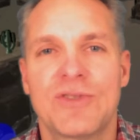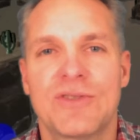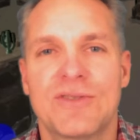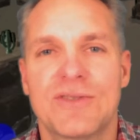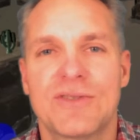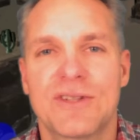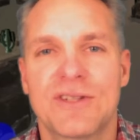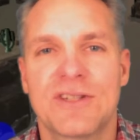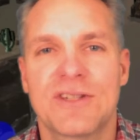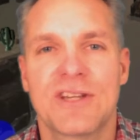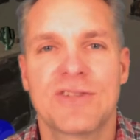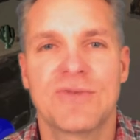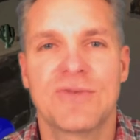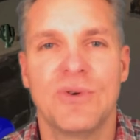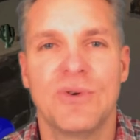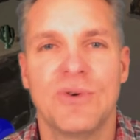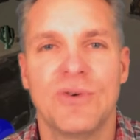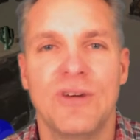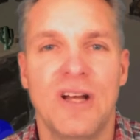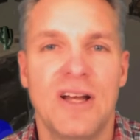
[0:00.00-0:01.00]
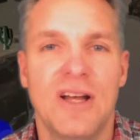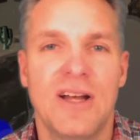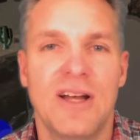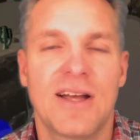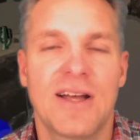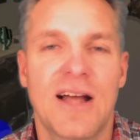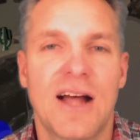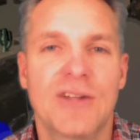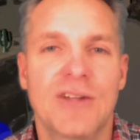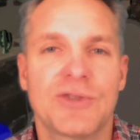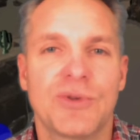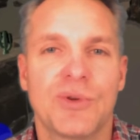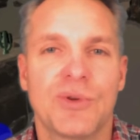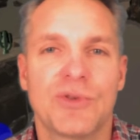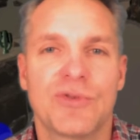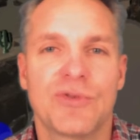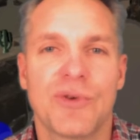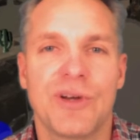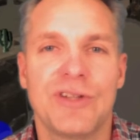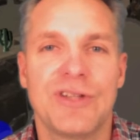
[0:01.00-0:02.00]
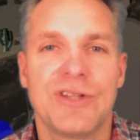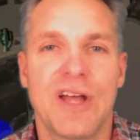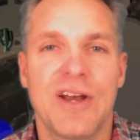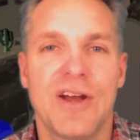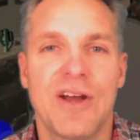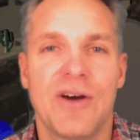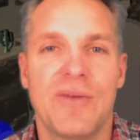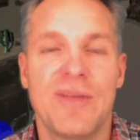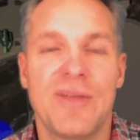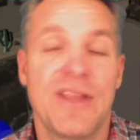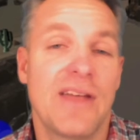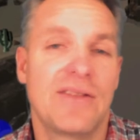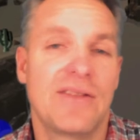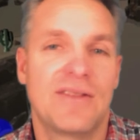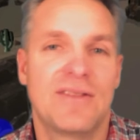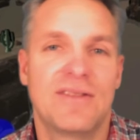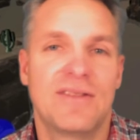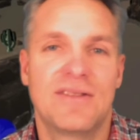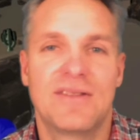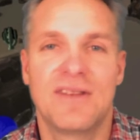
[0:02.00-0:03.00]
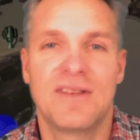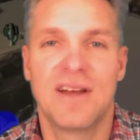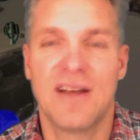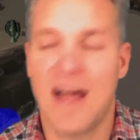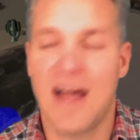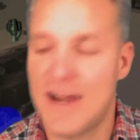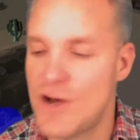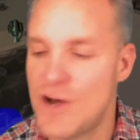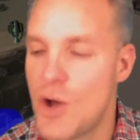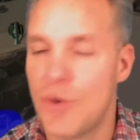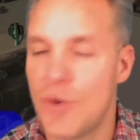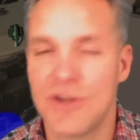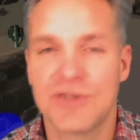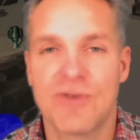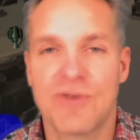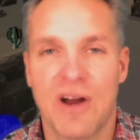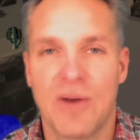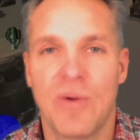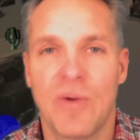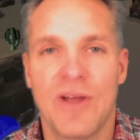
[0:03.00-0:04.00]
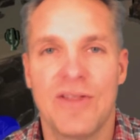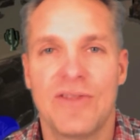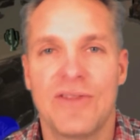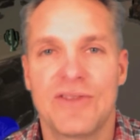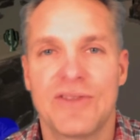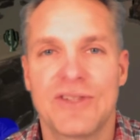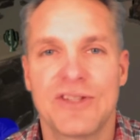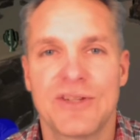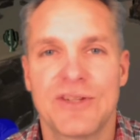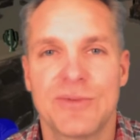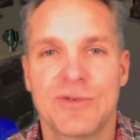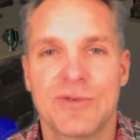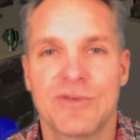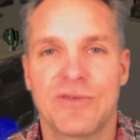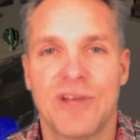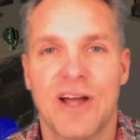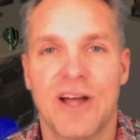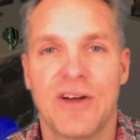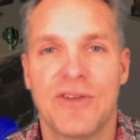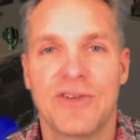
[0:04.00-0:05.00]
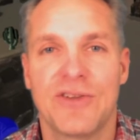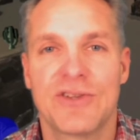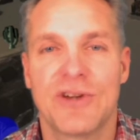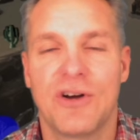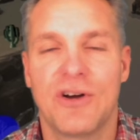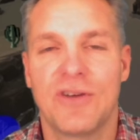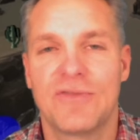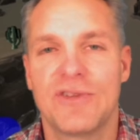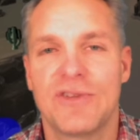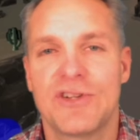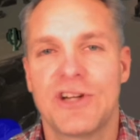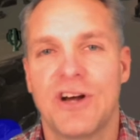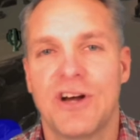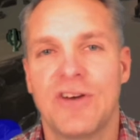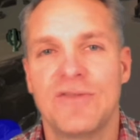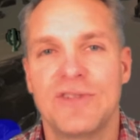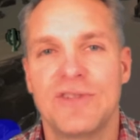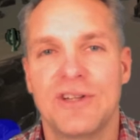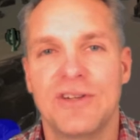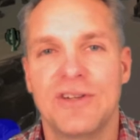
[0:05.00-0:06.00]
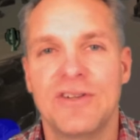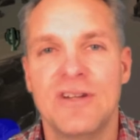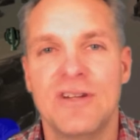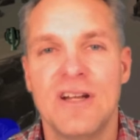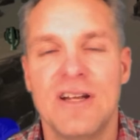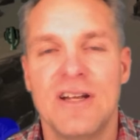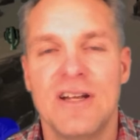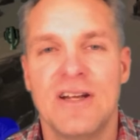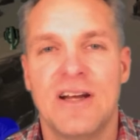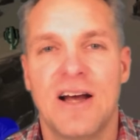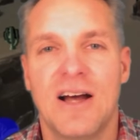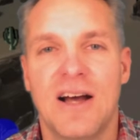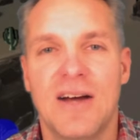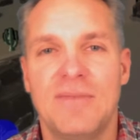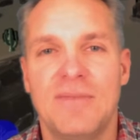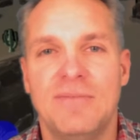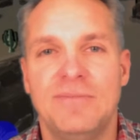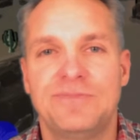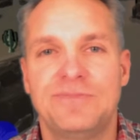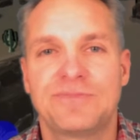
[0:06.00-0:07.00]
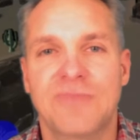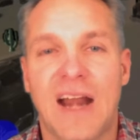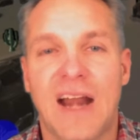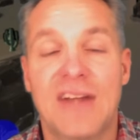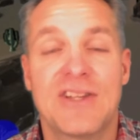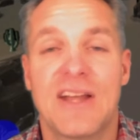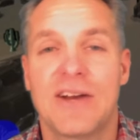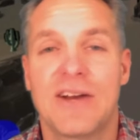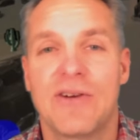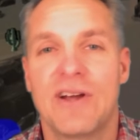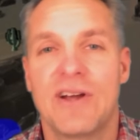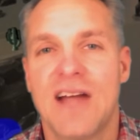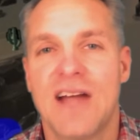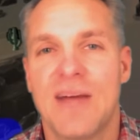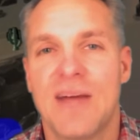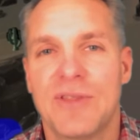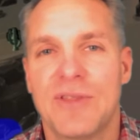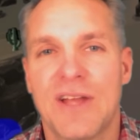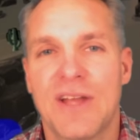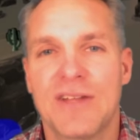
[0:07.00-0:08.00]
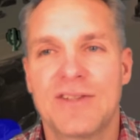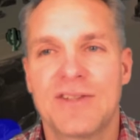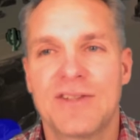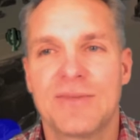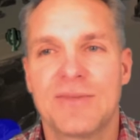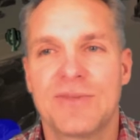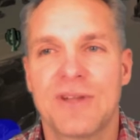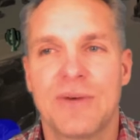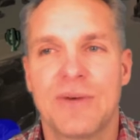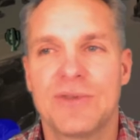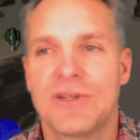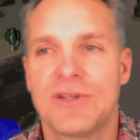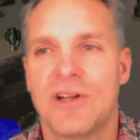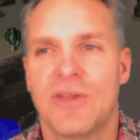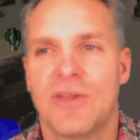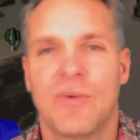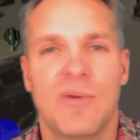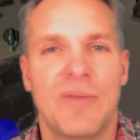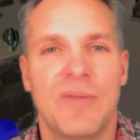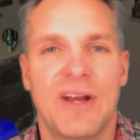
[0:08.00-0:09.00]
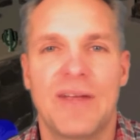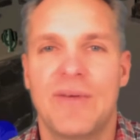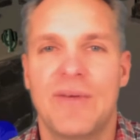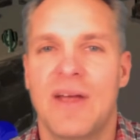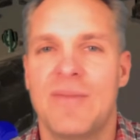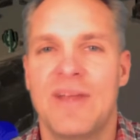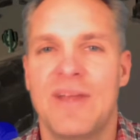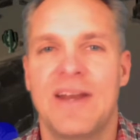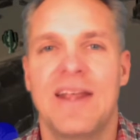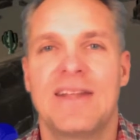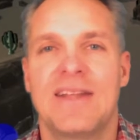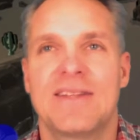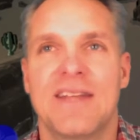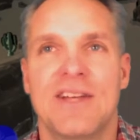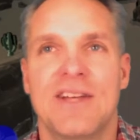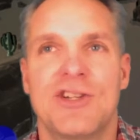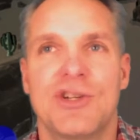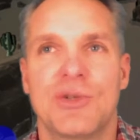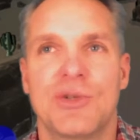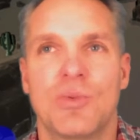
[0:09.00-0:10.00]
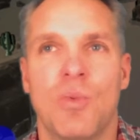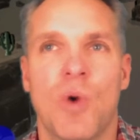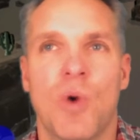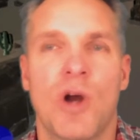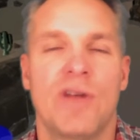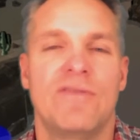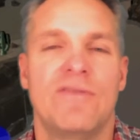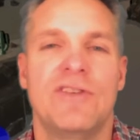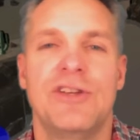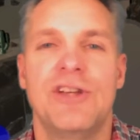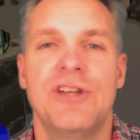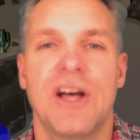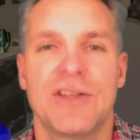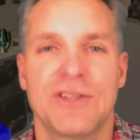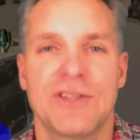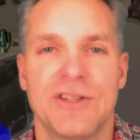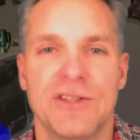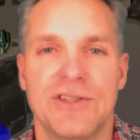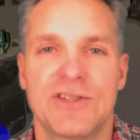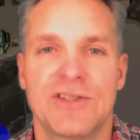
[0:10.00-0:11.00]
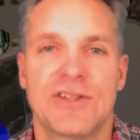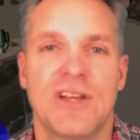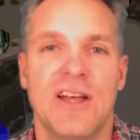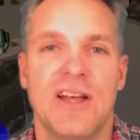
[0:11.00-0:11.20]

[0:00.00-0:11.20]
successful consoles for Nintendo. I noticed right away that the systems were flying off the shelves, and I just had a great time with that system. So that was another one. But it's just one of dozens